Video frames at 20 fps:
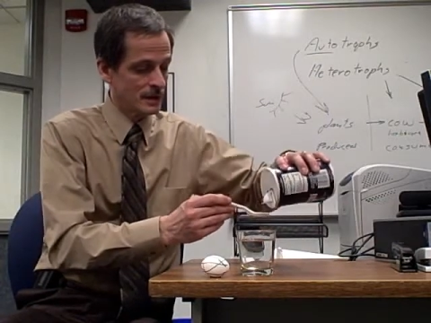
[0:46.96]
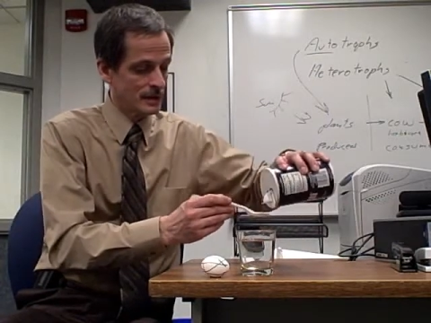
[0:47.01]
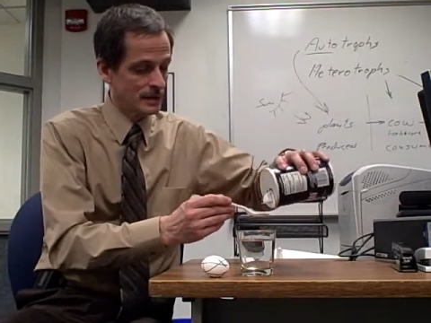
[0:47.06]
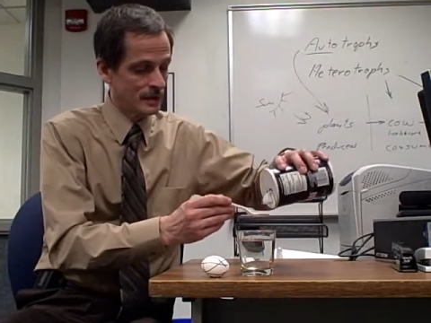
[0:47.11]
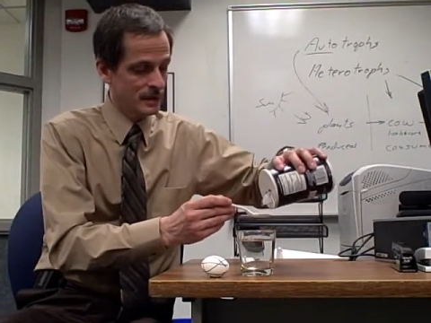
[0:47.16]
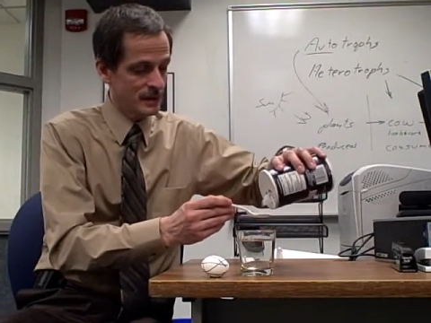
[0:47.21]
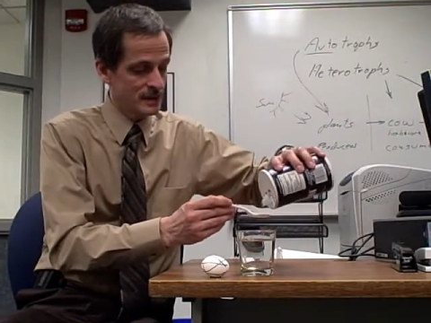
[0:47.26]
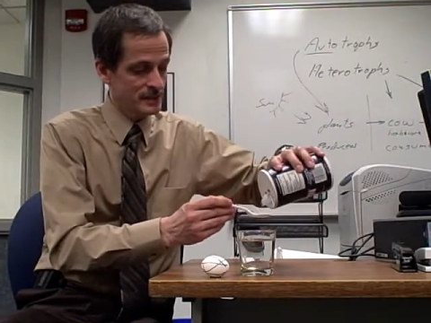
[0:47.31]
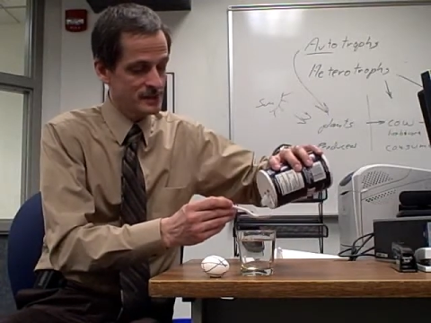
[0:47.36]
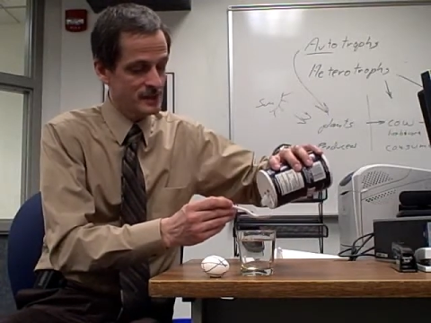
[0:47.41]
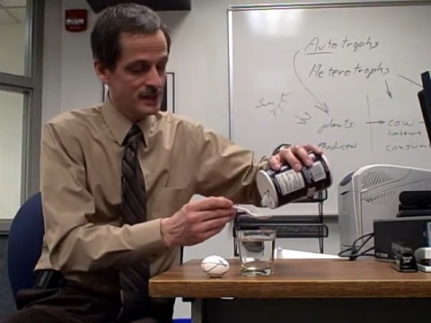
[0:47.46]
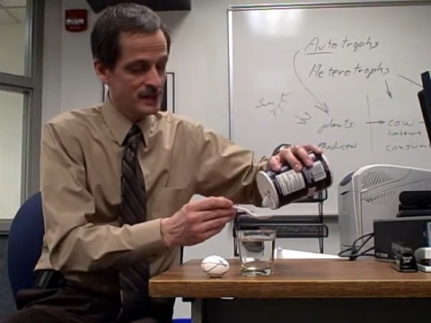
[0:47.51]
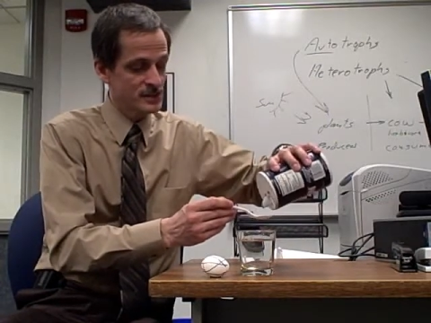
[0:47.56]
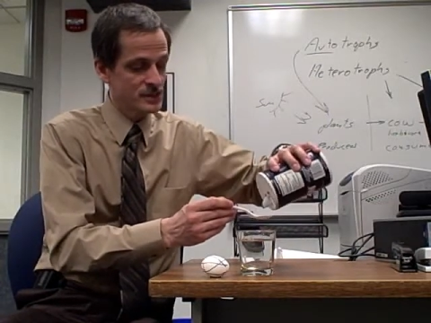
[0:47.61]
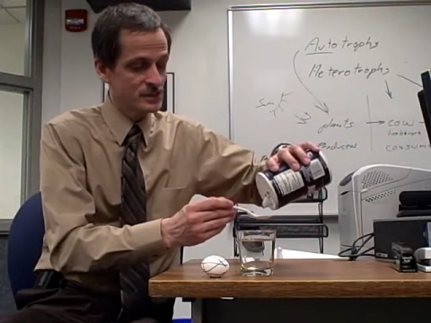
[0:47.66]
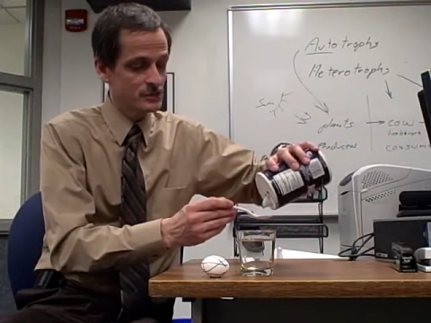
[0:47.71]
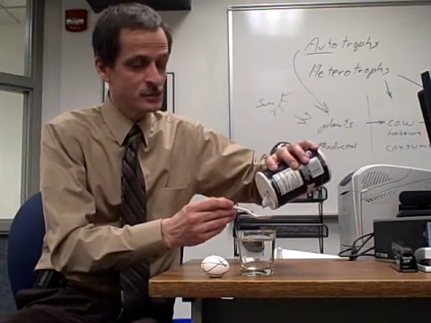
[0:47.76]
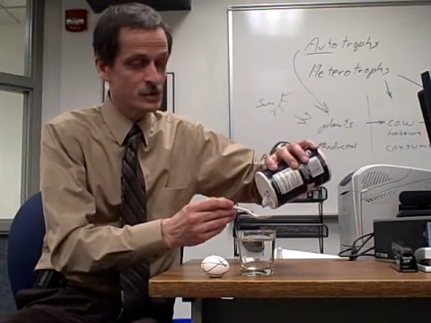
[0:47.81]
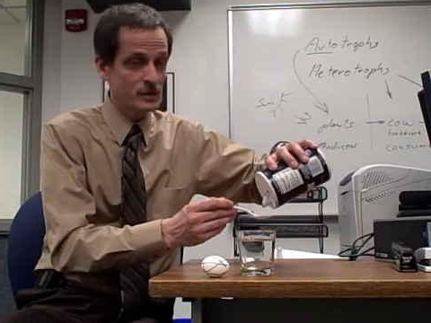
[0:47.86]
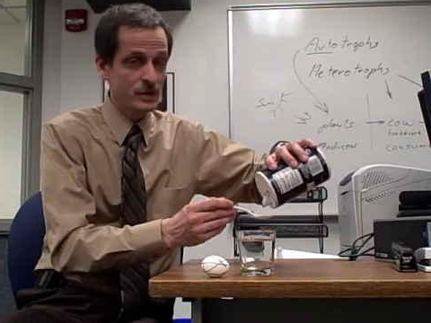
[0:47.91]
let's add some
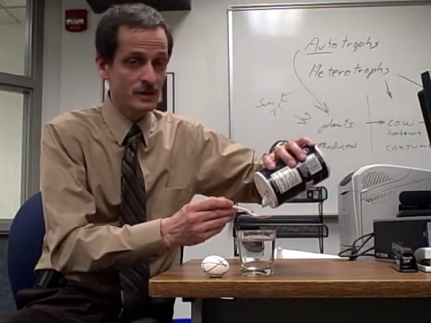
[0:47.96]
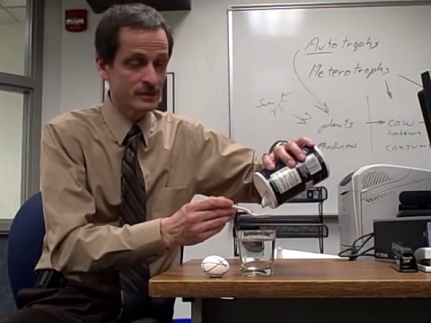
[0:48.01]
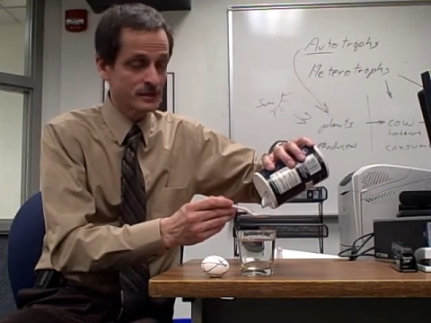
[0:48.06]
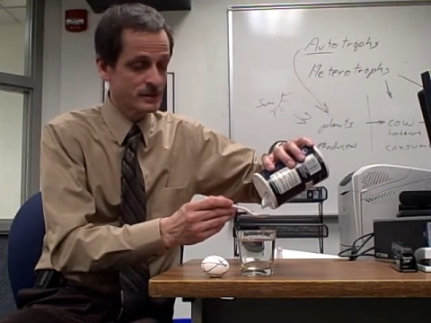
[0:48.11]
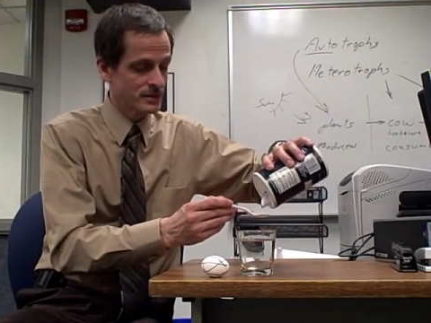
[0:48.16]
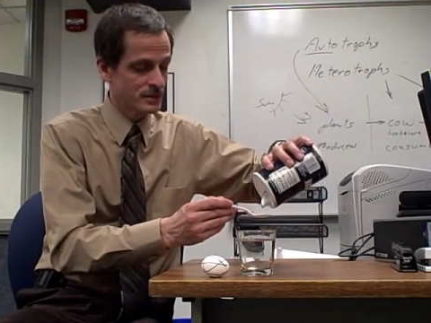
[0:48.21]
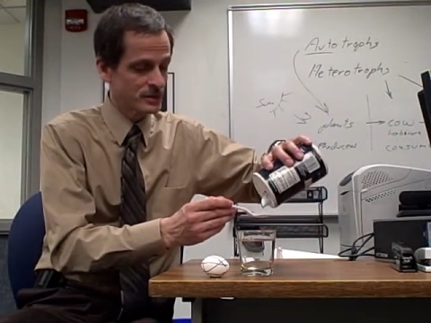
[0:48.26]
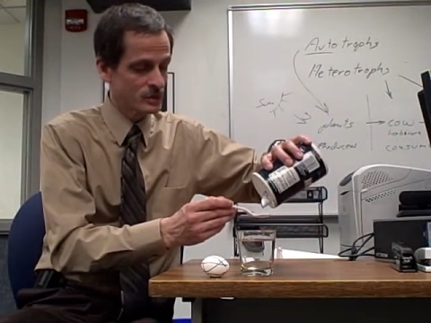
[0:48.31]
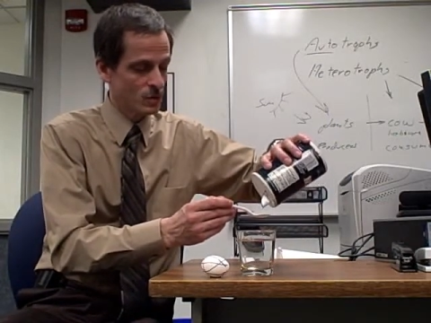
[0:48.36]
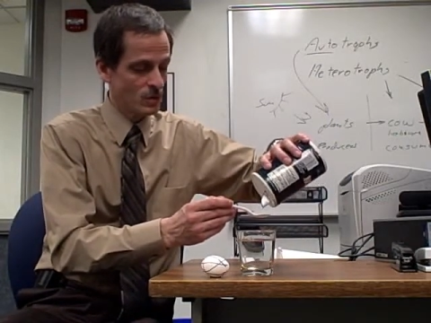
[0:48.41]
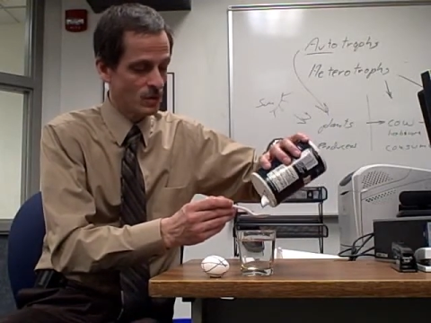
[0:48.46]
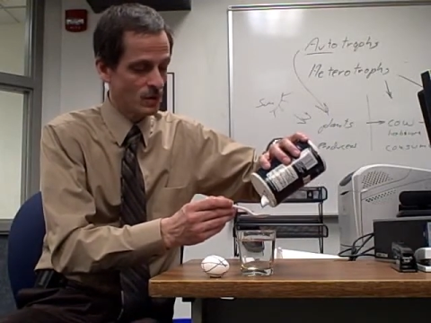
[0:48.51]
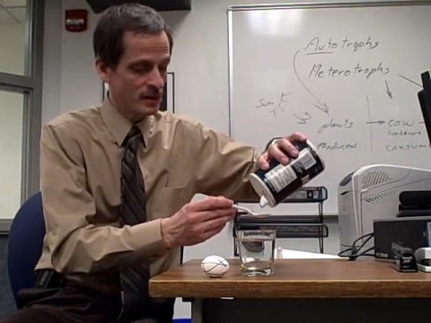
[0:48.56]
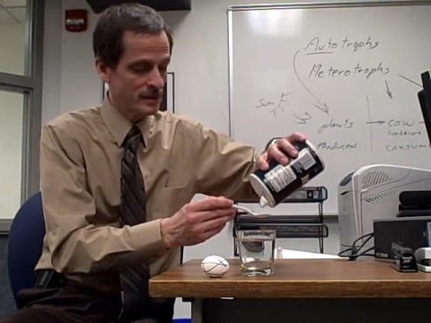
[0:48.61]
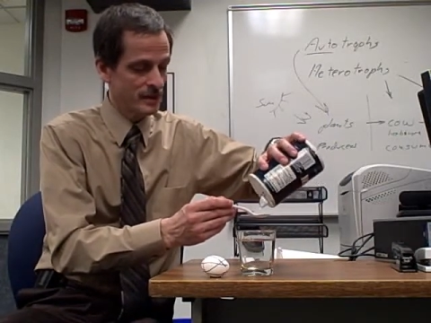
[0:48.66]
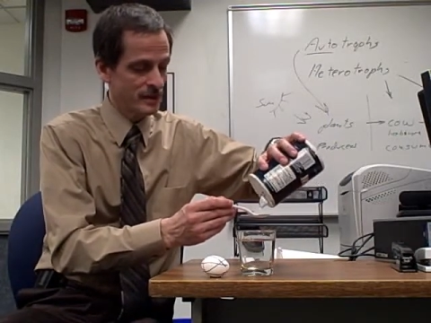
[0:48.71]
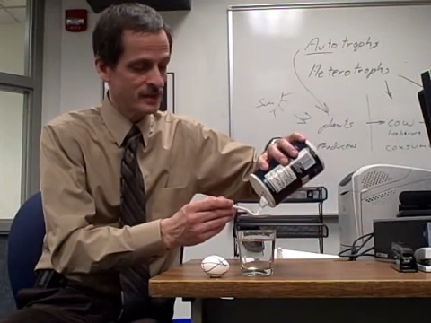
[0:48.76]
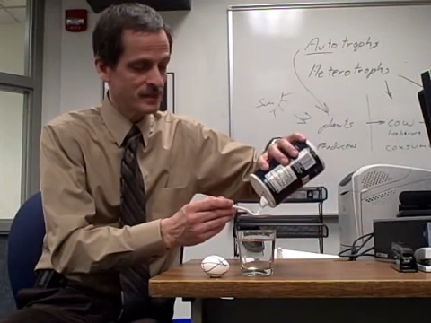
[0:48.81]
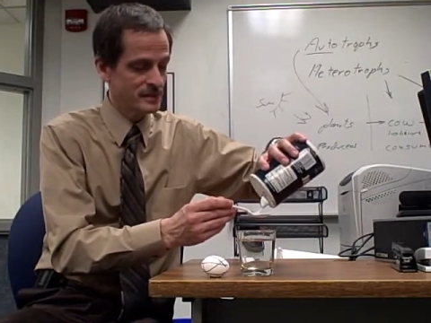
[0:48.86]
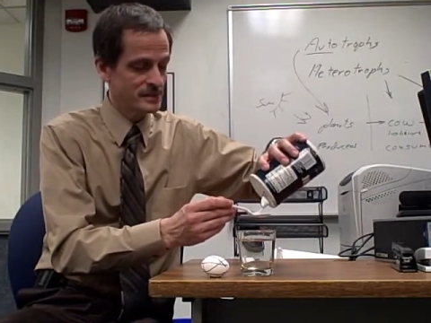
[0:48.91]
salt to this
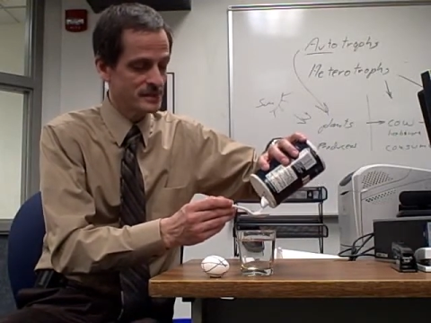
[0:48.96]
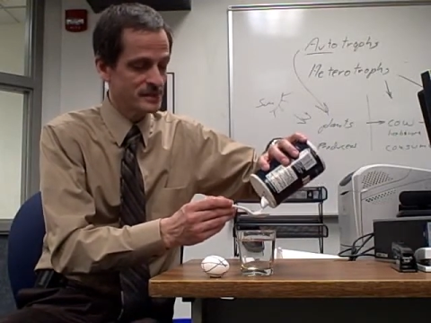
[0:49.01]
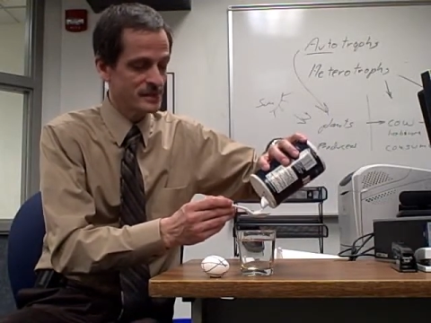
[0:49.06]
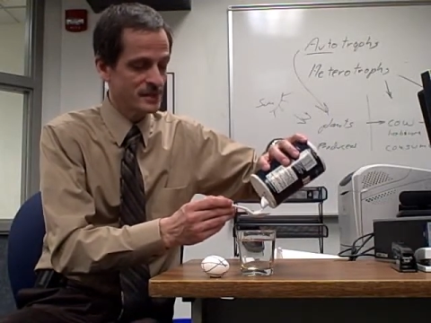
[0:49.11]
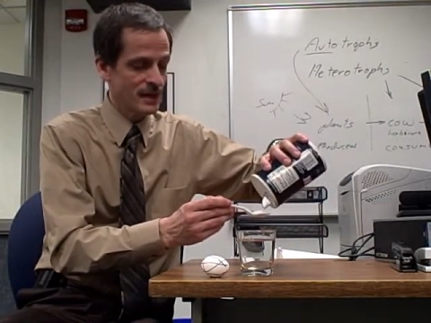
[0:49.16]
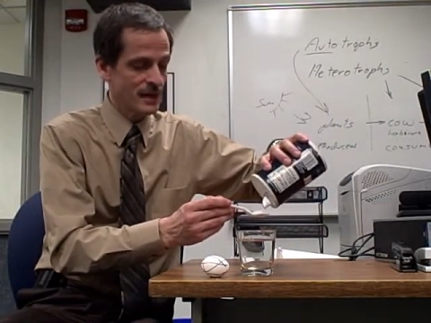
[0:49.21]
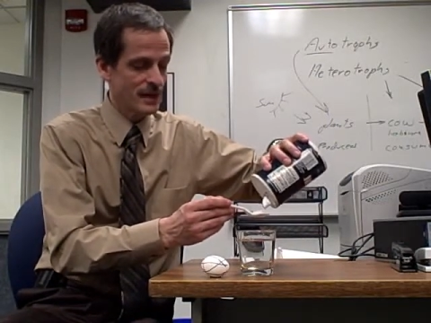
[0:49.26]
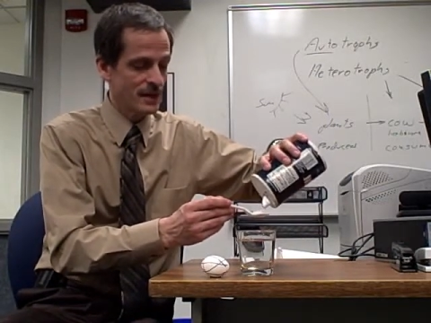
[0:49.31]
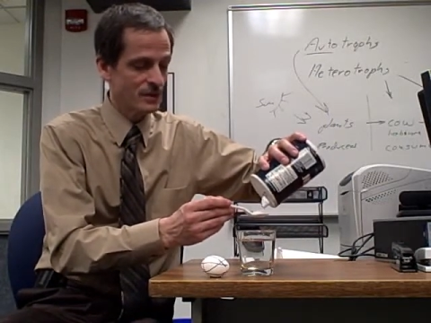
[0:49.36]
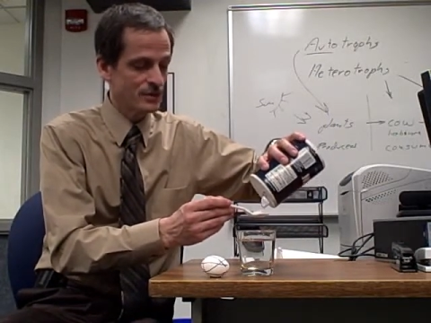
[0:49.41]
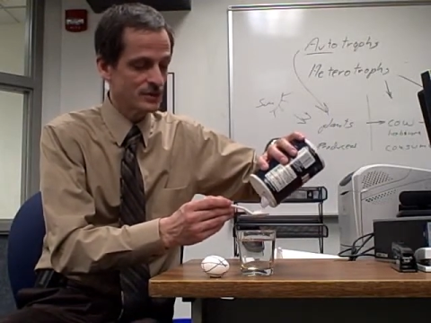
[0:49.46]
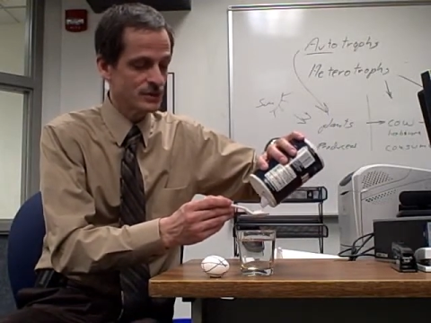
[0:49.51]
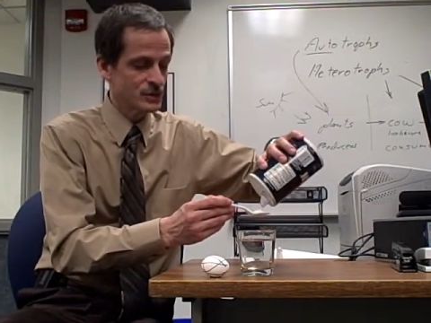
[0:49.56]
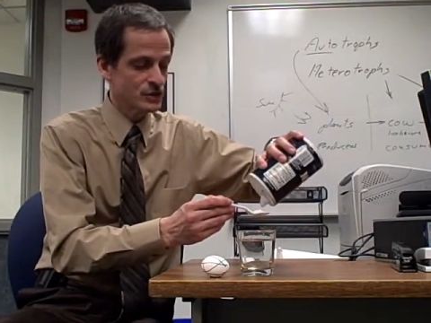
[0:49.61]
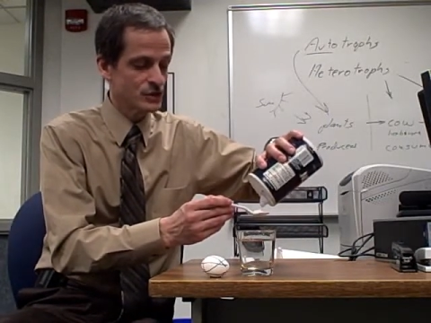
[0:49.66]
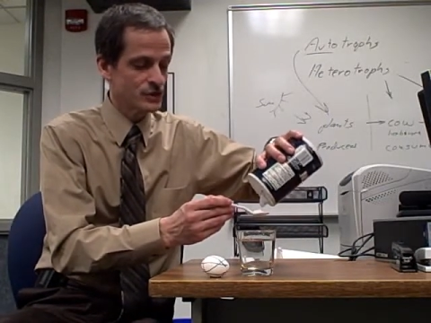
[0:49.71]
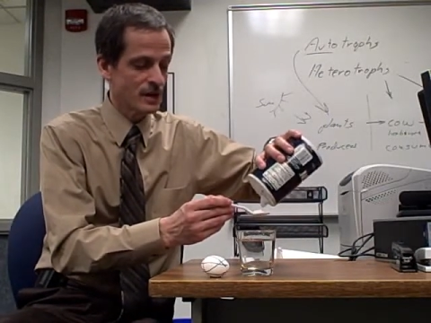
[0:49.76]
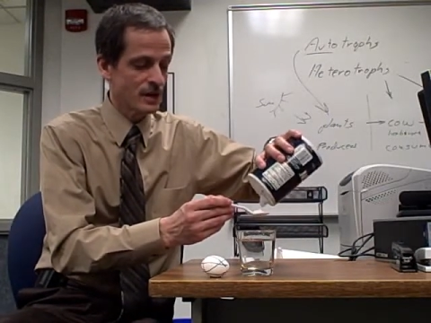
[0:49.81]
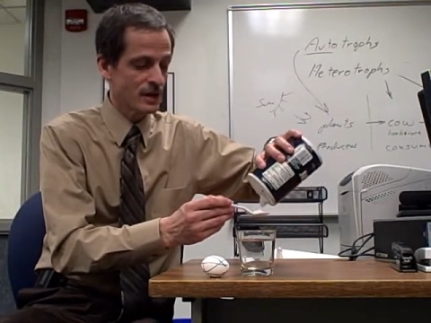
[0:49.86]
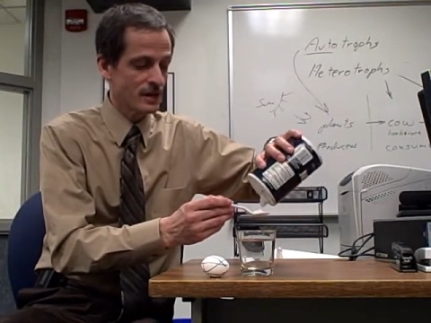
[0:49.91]
water and see how the
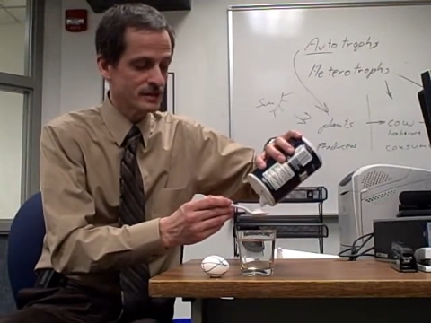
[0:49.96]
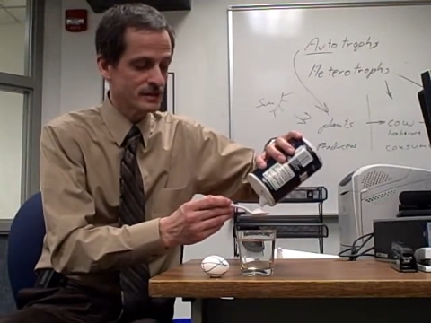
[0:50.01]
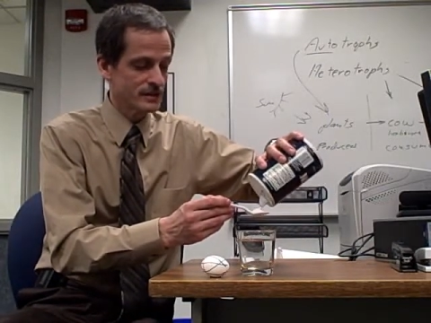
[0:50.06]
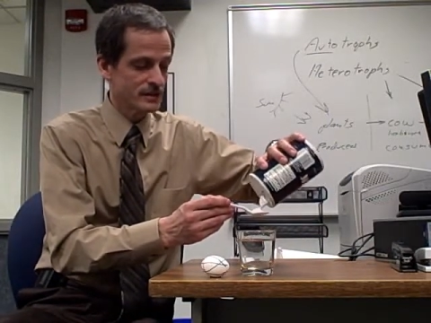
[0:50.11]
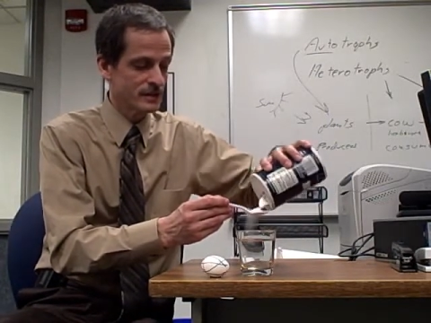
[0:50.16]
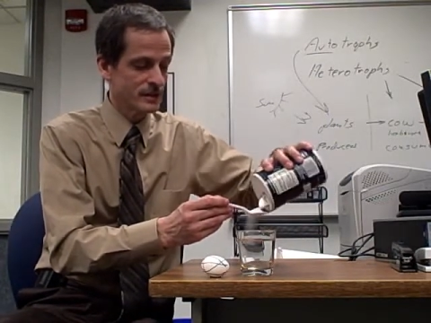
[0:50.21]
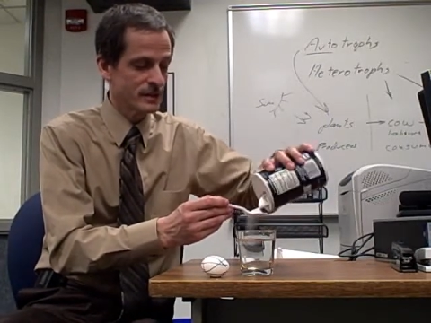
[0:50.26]
salt